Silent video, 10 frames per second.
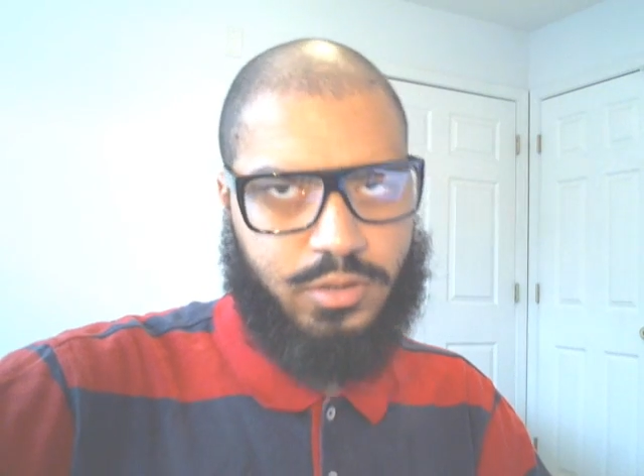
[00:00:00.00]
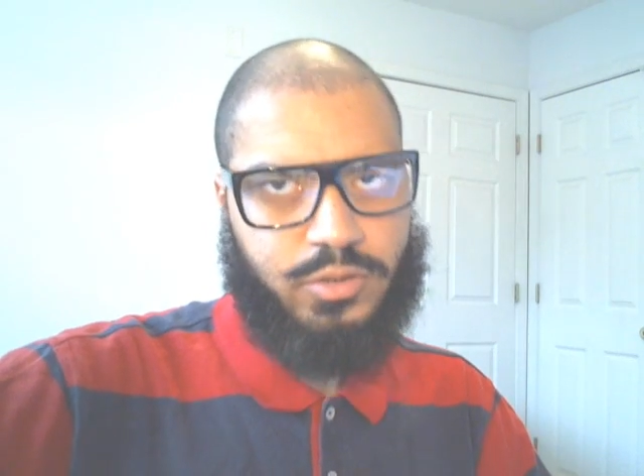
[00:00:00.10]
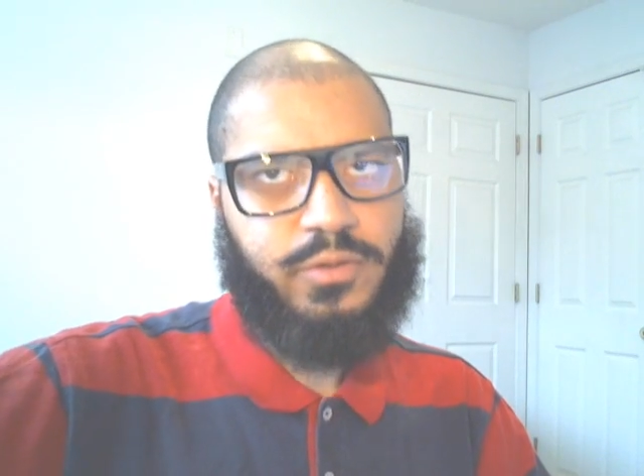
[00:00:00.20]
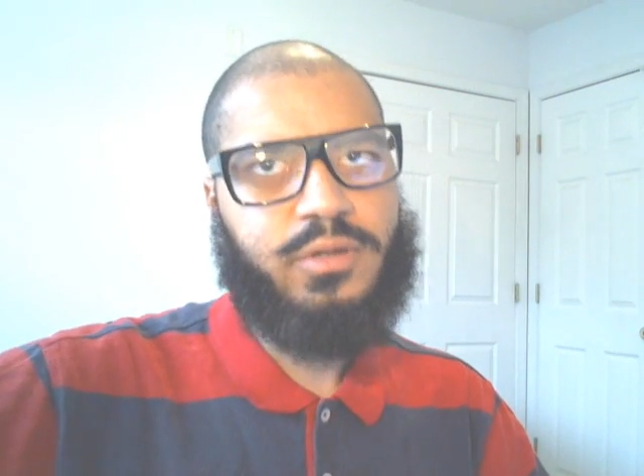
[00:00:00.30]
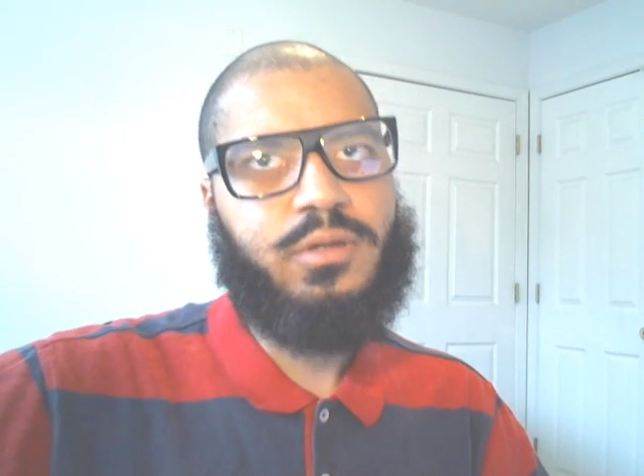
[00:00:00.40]

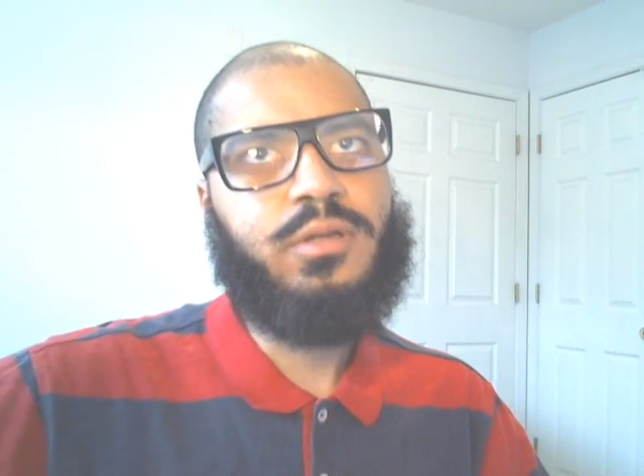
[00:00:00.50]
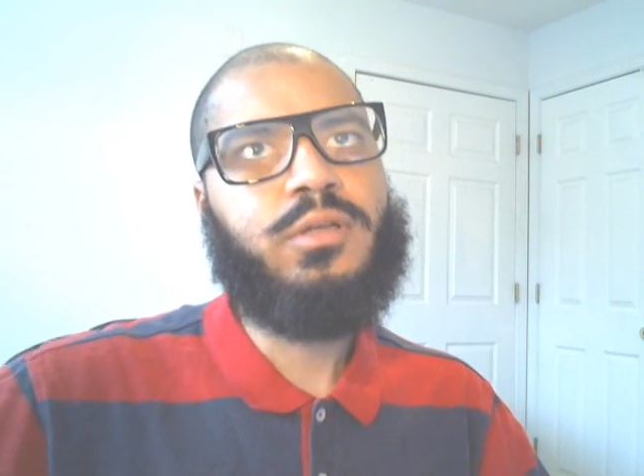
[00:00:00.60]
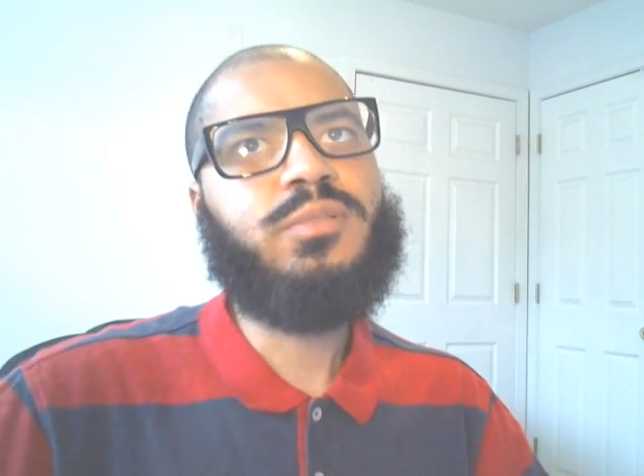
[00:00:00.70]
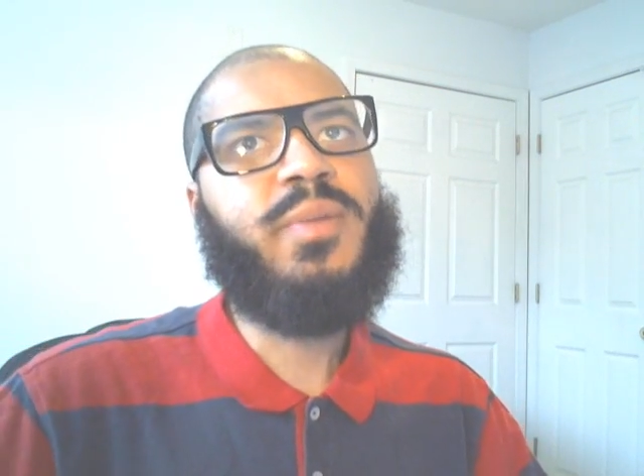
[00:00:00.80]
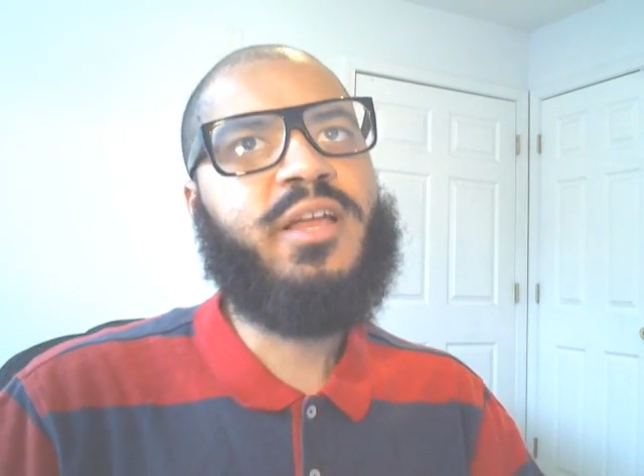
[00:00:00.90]
So in
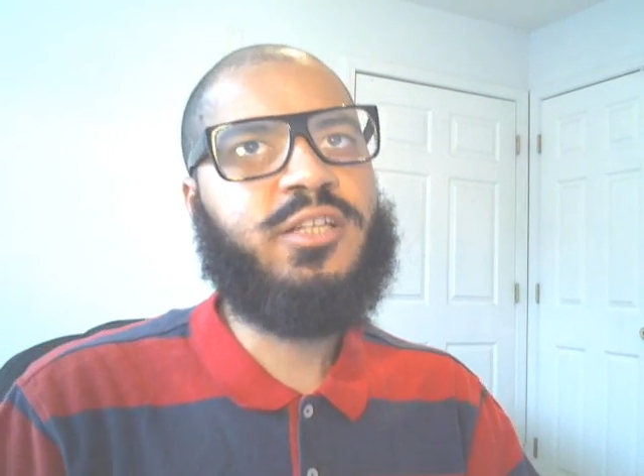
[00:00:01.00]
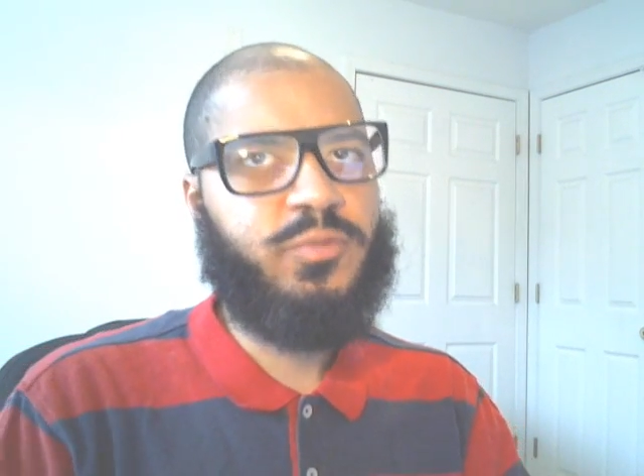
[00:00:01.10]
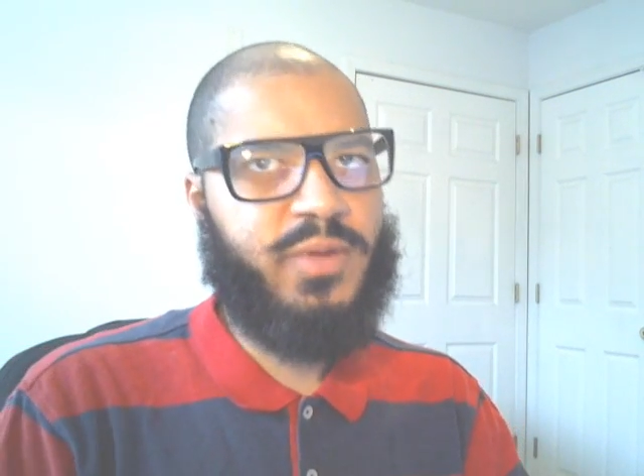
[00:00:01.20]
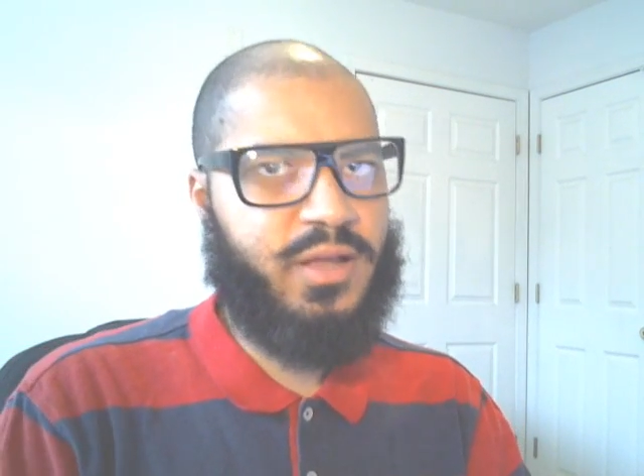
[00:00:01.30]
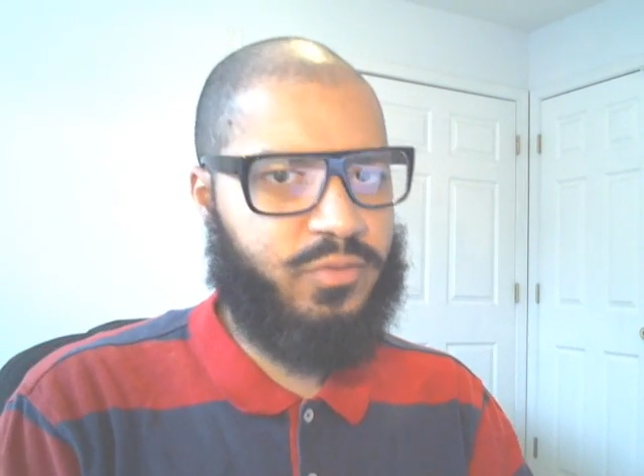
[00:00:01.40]
Spanish,
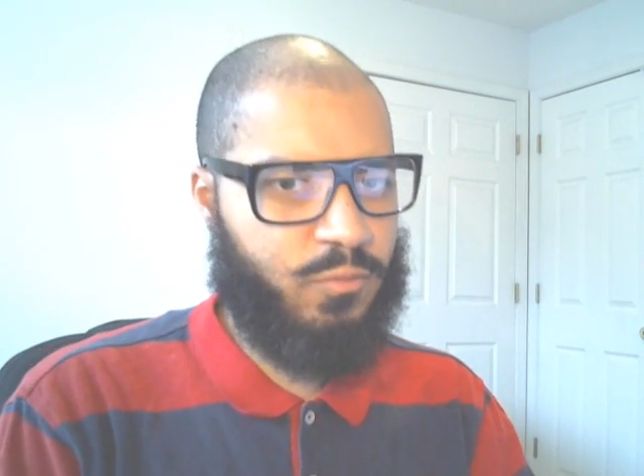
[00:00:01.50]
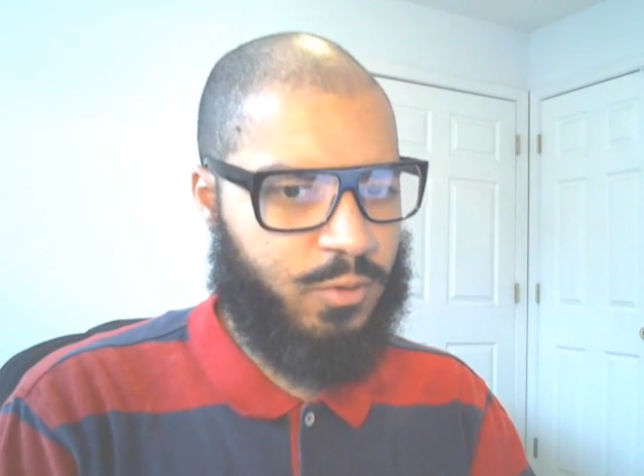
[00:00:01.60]
we have the